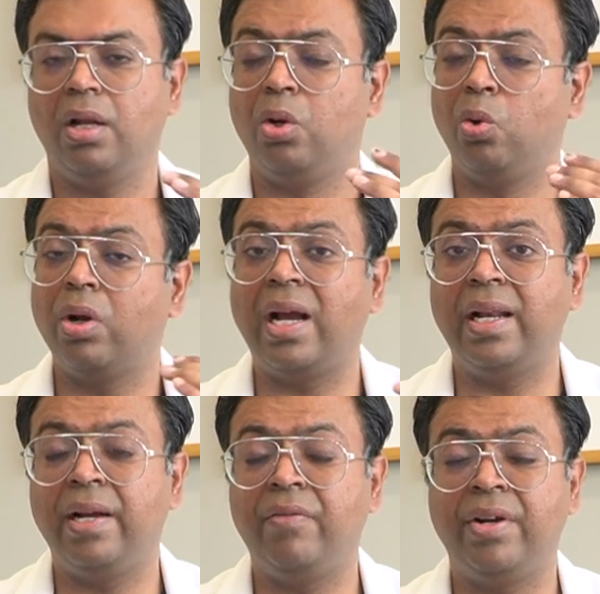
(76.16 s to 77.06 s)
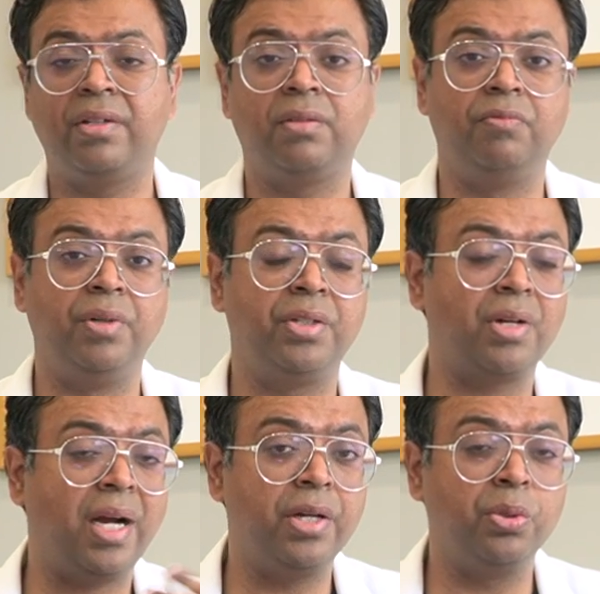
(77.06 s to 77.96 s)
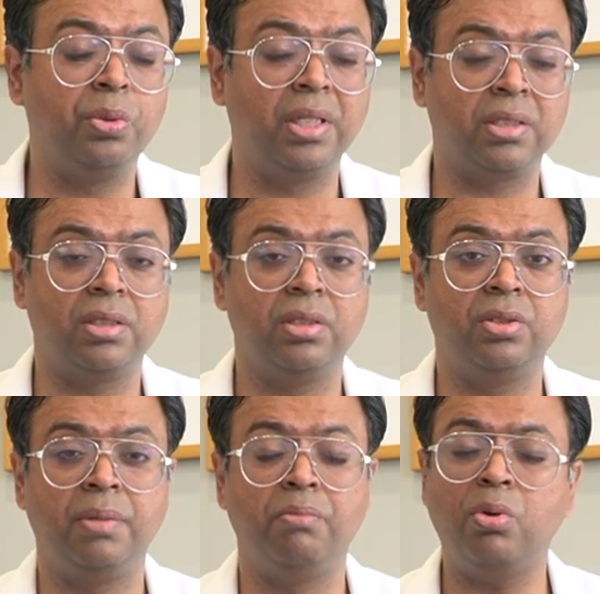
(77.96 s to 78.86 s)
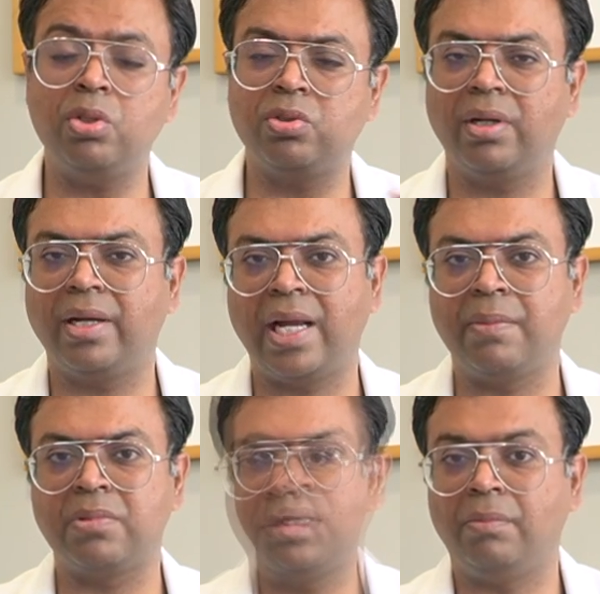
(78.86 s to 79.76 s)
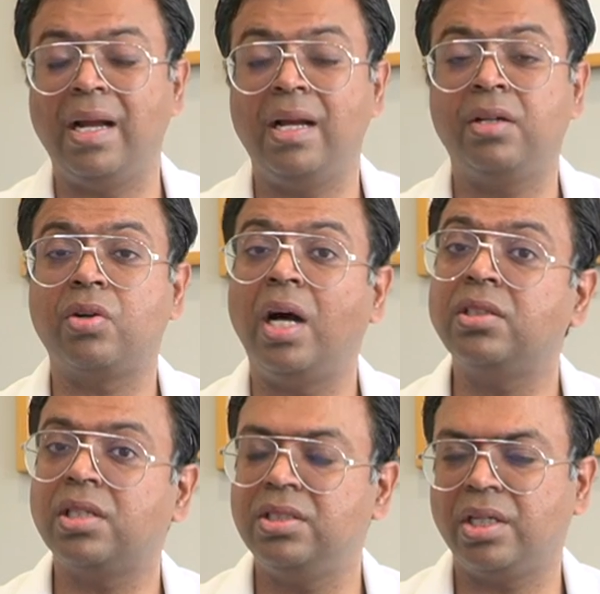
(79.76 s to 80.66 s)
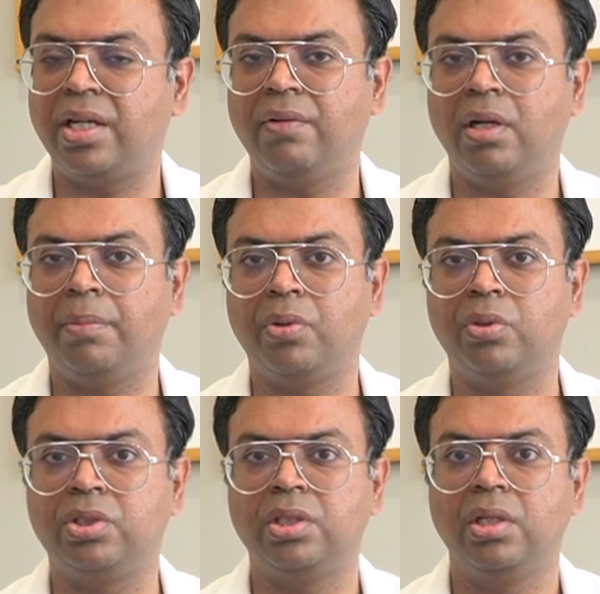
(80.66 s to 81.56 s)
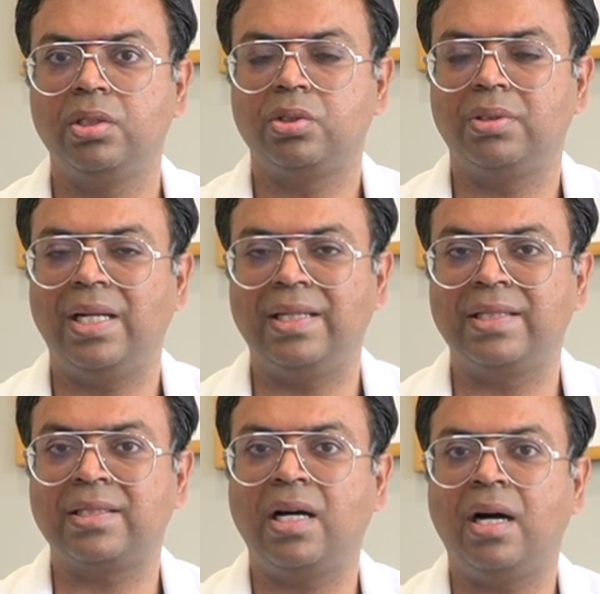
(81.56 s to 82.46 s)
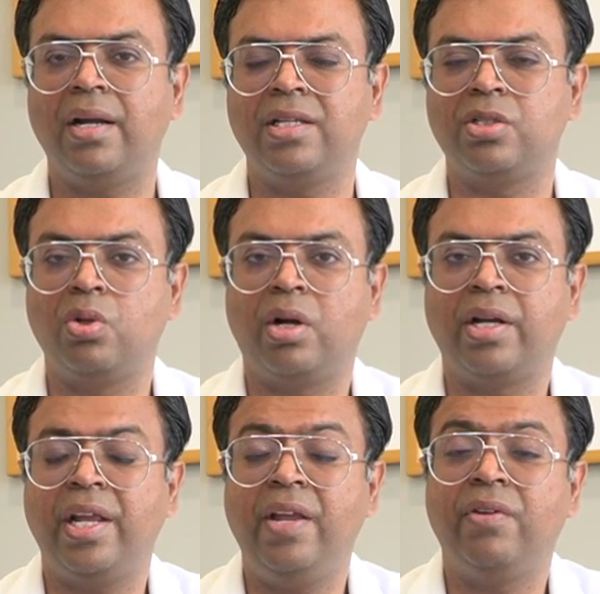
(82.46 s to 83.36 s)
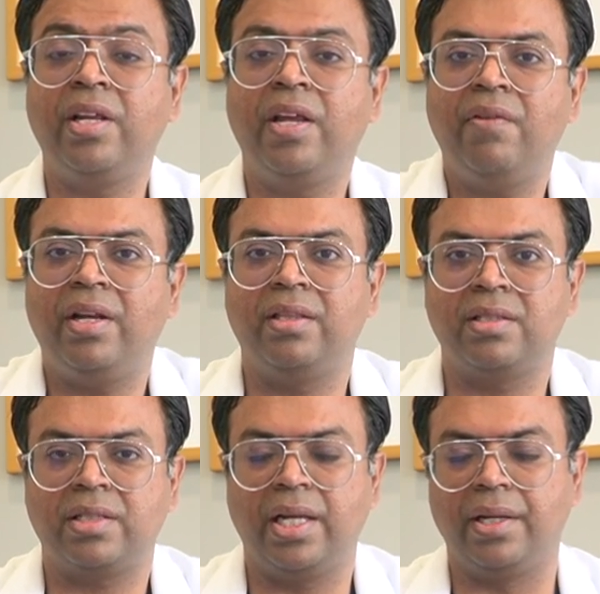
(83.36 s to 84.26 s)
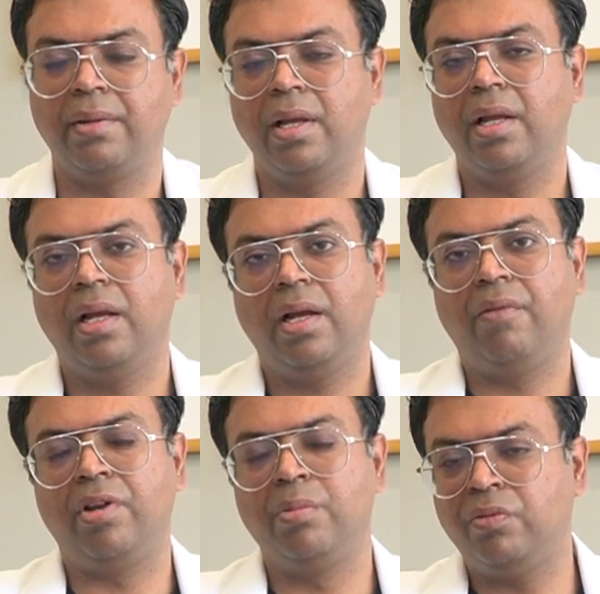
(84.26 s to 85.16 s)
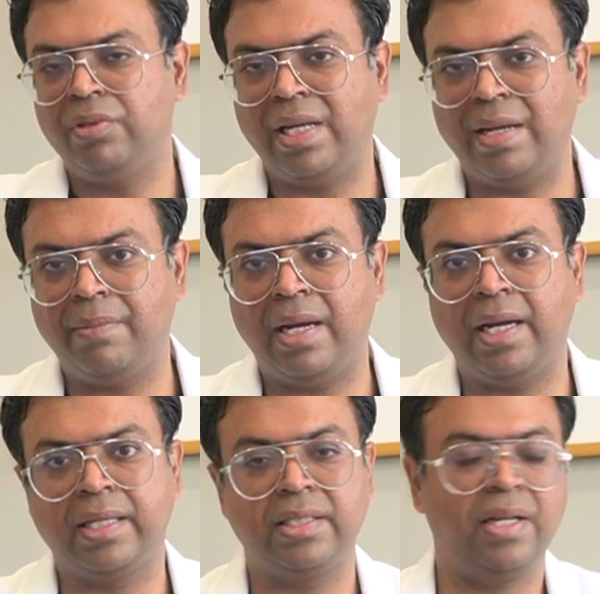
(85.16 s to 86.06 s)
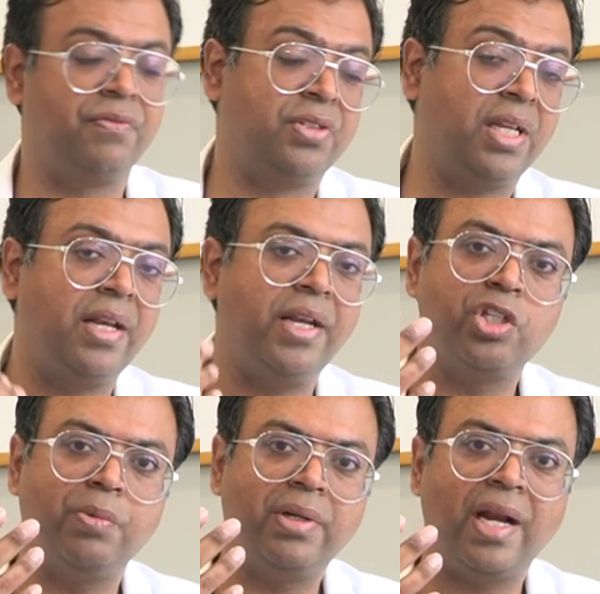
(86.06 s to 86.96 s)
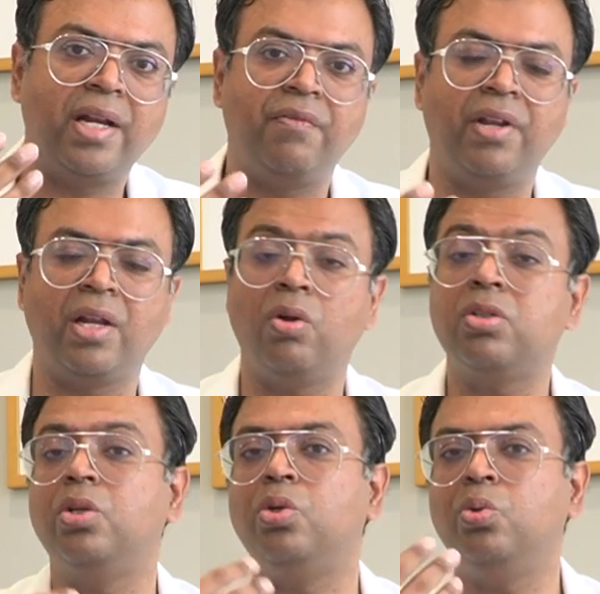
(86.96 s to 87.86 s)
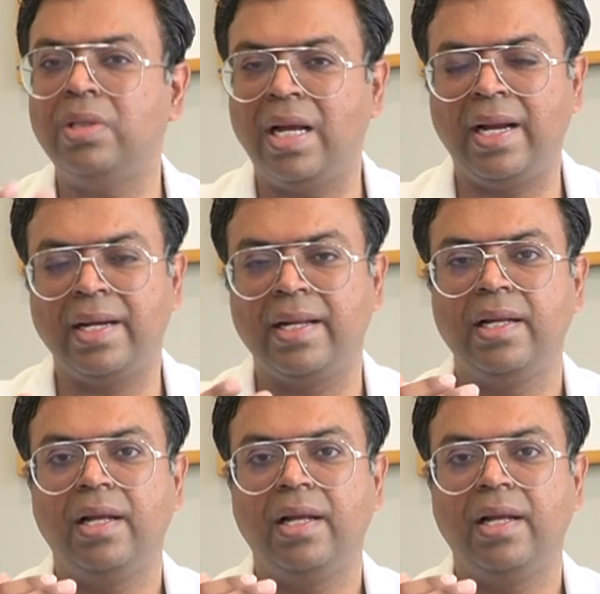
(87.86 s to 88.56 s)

Lower eyelid, we, we try doing this surgery most of the times by a transconjunctival approach so that the scar is not even given in the skin. We remove the eye bags. If skin needs to be tightened, we can also do that.